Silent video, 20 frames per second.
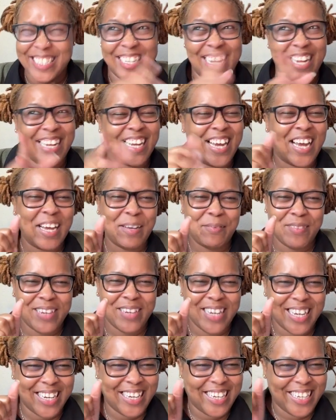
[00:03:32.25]
They got
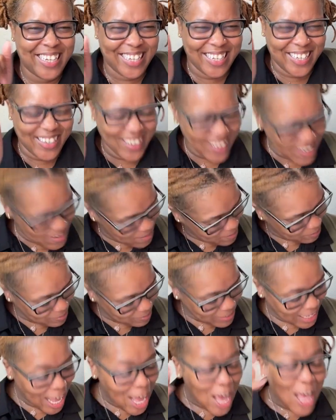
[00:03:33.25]
me.
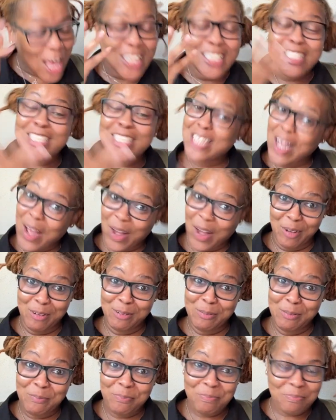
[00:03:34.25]

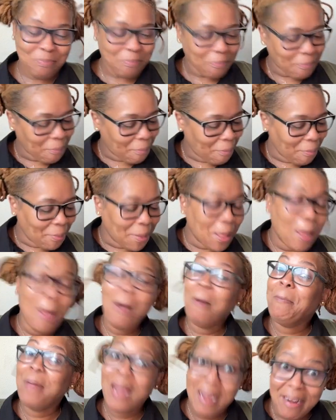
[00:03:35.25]
So
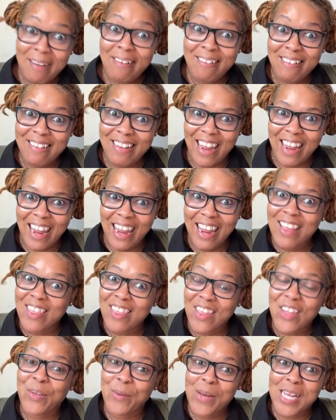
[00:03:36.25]
apparently,
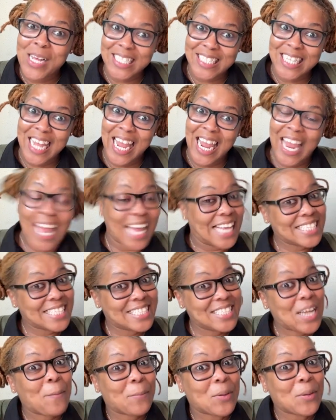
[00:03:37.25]
the USA
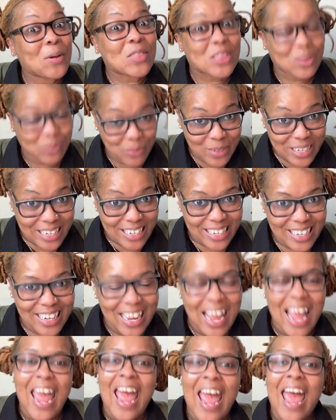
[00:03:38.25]
is number three.
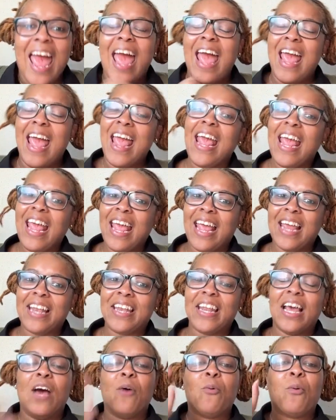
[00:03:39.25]

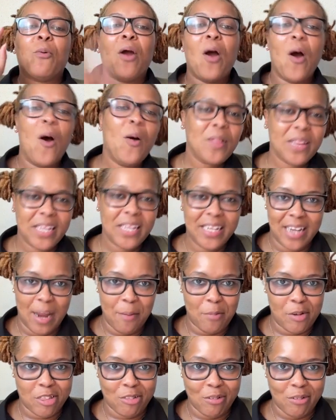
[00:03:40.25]
And we're only
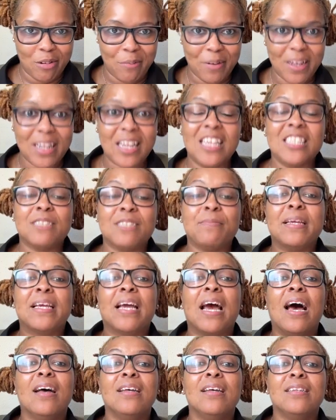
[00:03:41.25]
number three, really, is
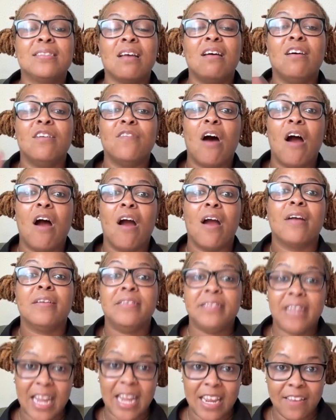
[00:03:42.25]
because of our
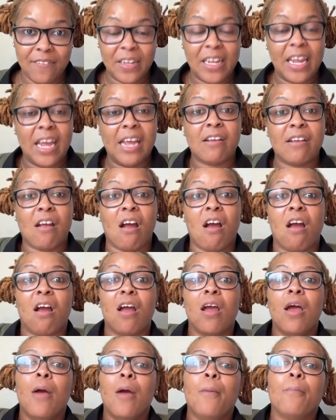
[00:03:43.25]
Navy and
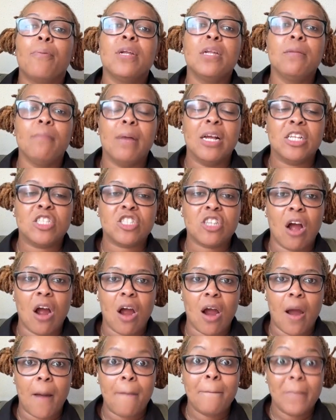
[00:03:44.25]
our pretty much
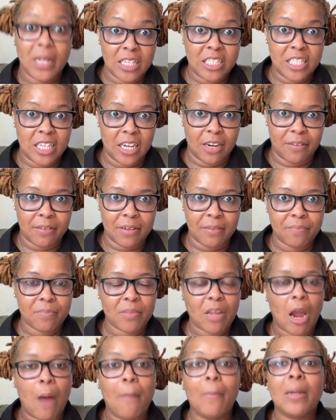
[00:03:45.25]
our military.
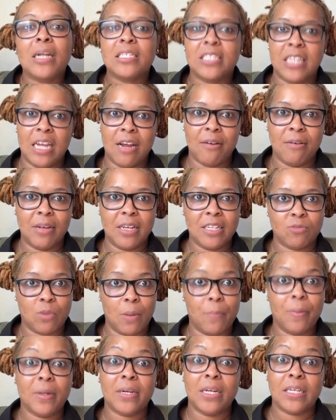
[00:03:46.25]
Our military is
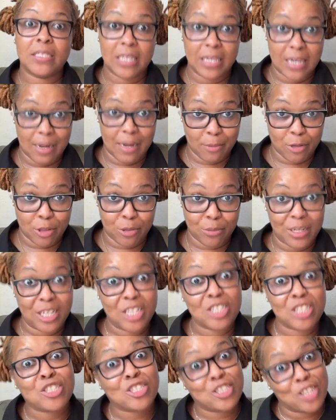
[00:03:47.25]
what put us at number
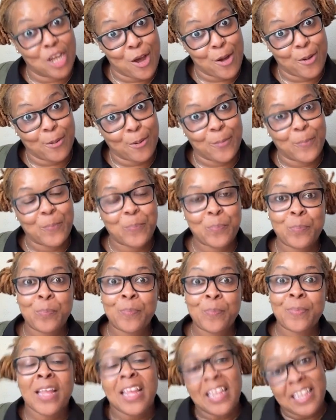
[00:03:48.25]
three. So
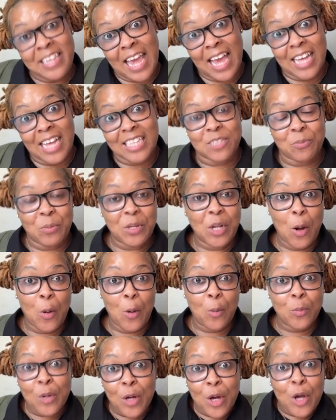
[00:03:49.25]
yes, we
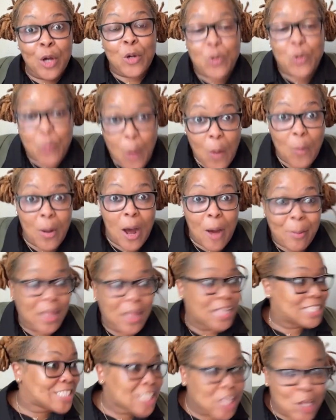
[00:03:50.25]
don't grow up
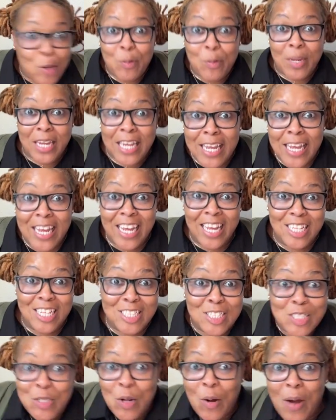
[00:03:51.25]
as little
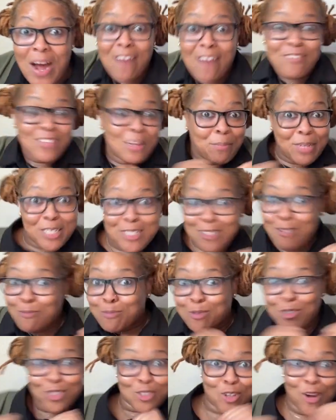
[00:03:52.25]
kids, have to be
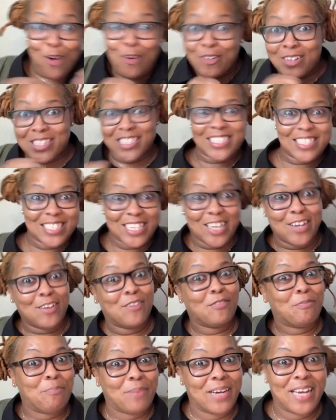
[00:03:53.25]
super strong and
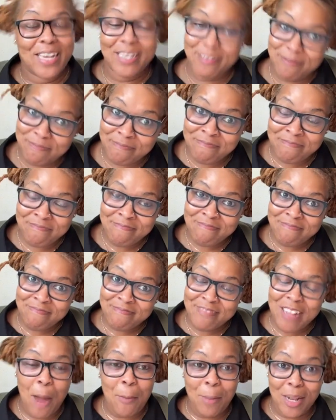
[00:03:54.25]
stuff. But
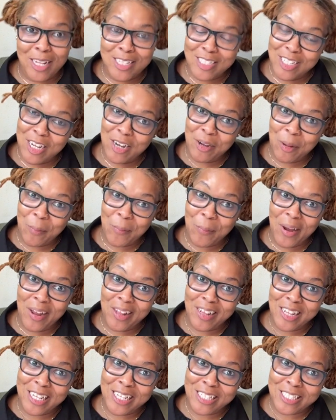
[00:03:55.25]
our military
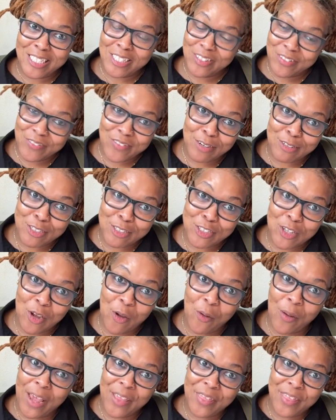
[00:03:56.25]
apparently is very
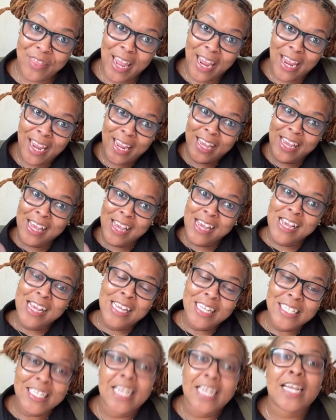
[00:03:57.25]
strong and they
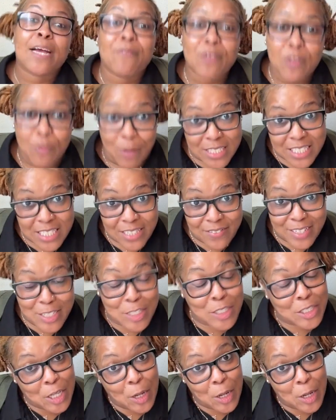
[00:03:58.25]
take up for the rest of us.